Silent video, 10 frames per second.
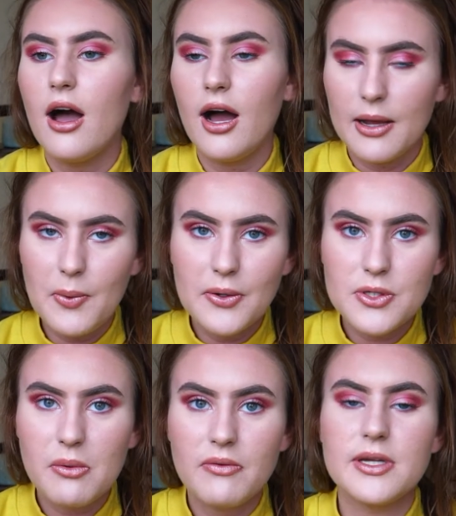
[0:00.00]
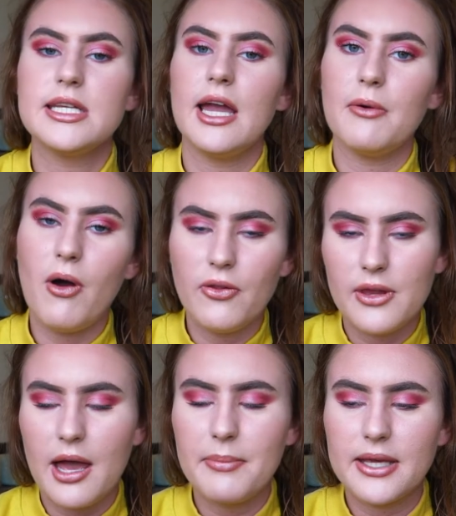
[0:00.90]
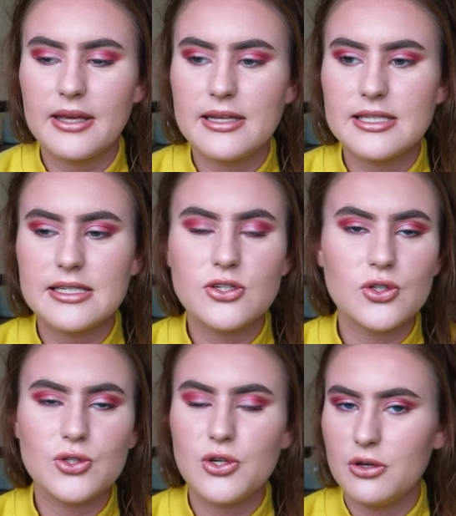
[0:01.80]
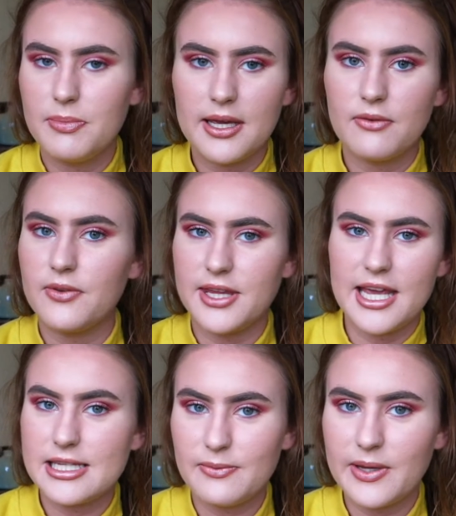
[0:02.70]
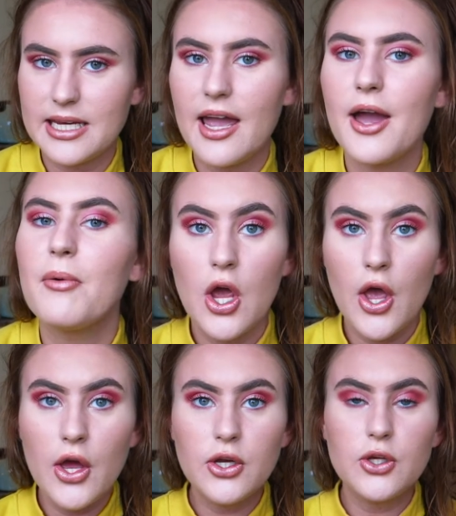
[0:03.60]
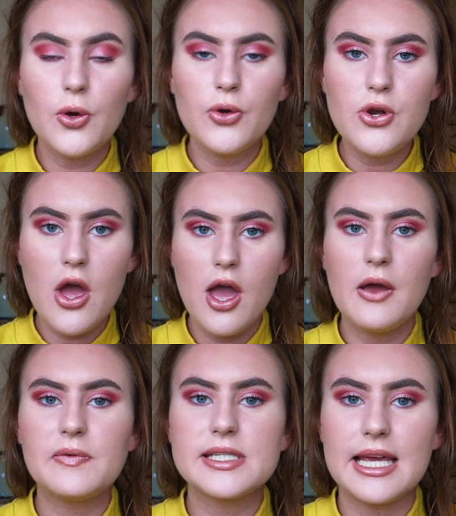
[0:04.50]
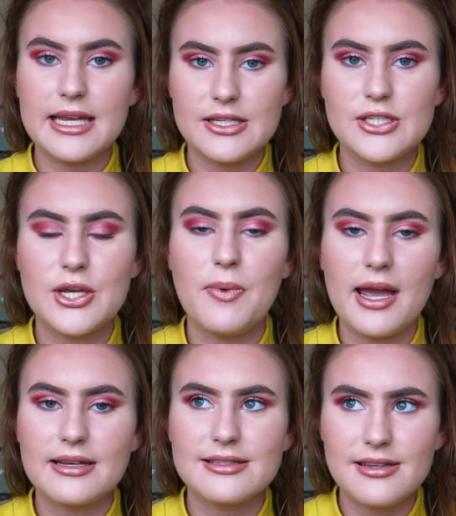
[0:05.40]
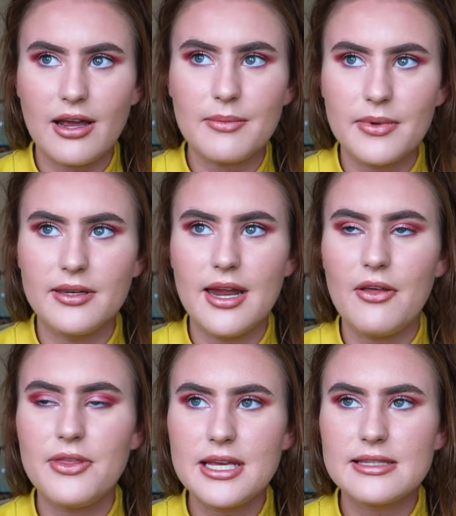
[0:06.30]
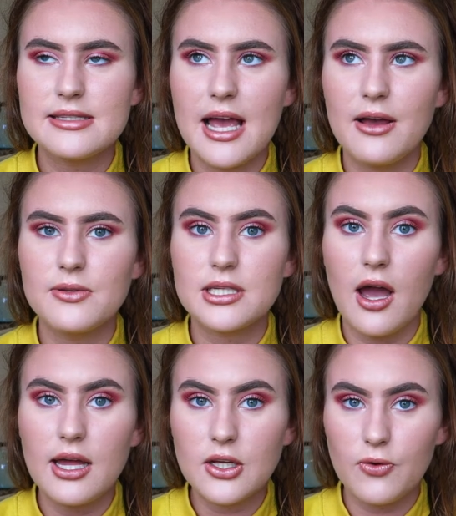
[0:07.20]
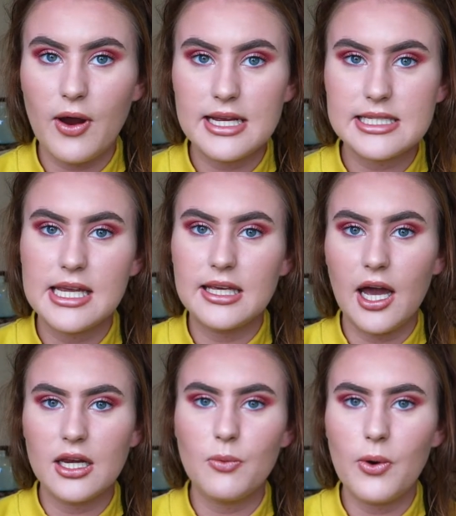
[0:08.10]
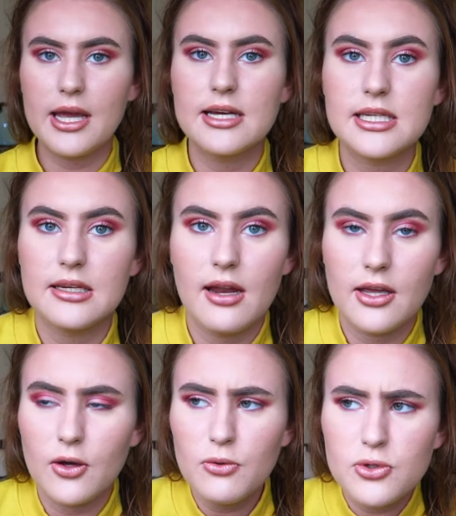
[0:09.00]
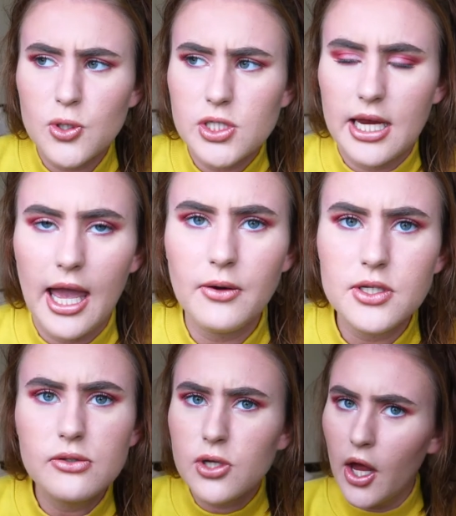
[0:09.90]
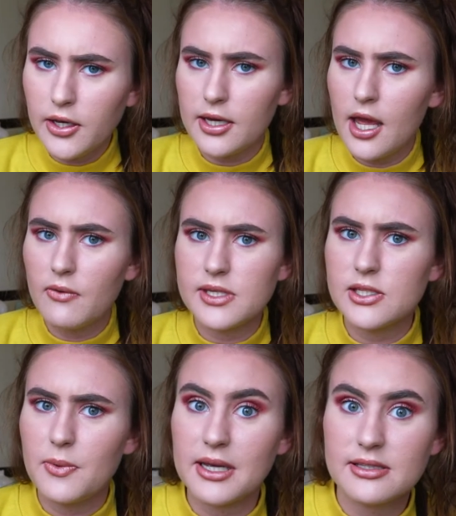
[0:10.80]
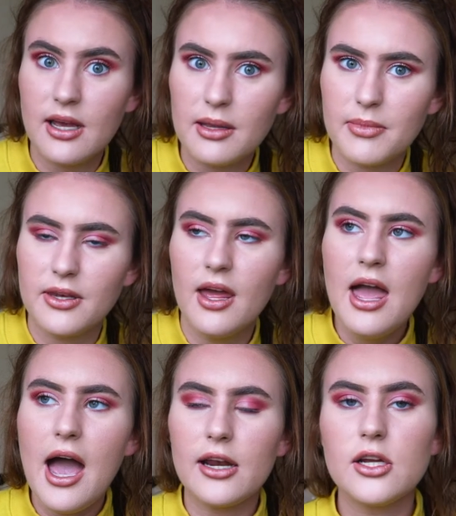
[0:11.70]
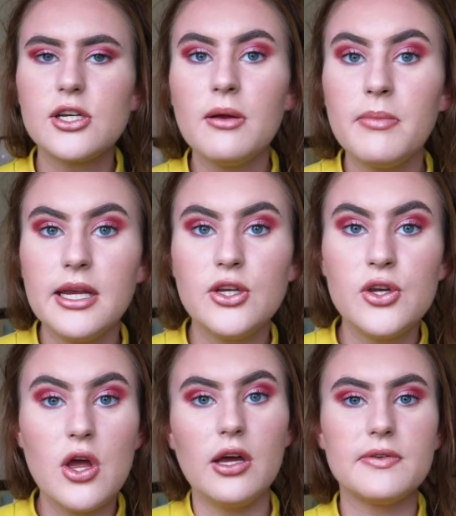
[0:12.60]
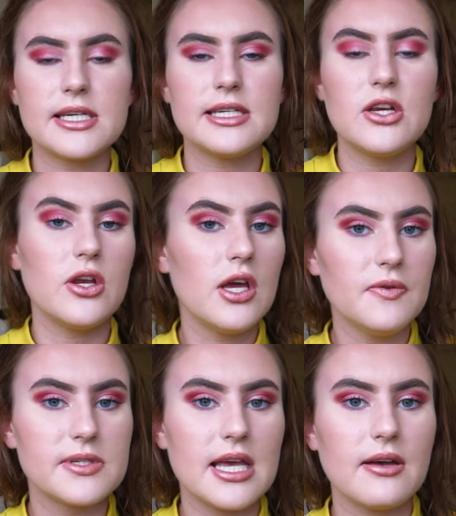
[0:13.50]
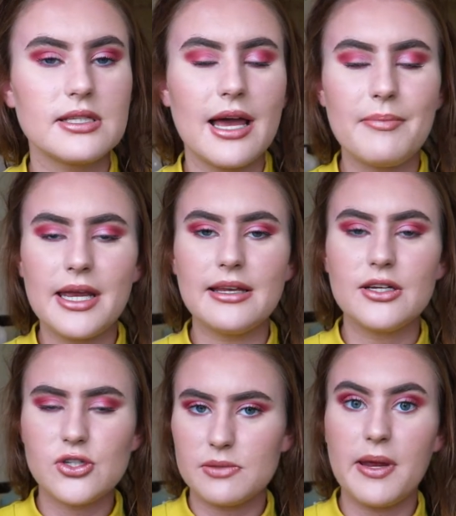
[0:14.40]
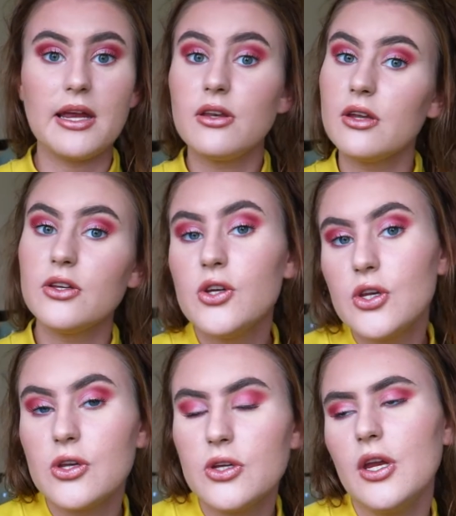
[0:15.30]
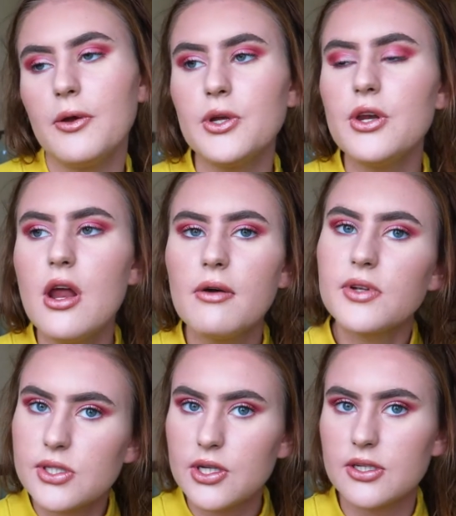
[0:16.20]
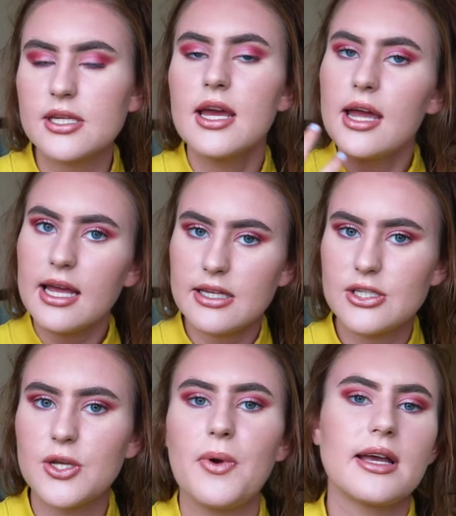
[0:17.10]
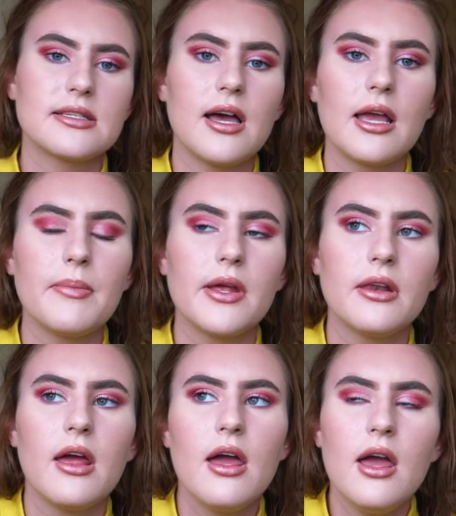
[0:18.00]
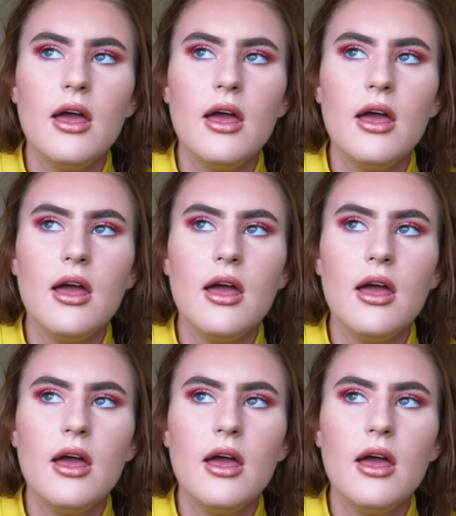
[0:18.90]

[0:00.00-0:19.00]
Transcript: I will do a video on that because it's just too big for this video. Turn your nerves into excitement. Now this sounds kind of crazy, kind of weird and like, oh Georgie, how do you turn your nerves into excitement? And I don't mean your nerves as in your nerve cells, I mean just being, you, you know, your nervousness into excitement.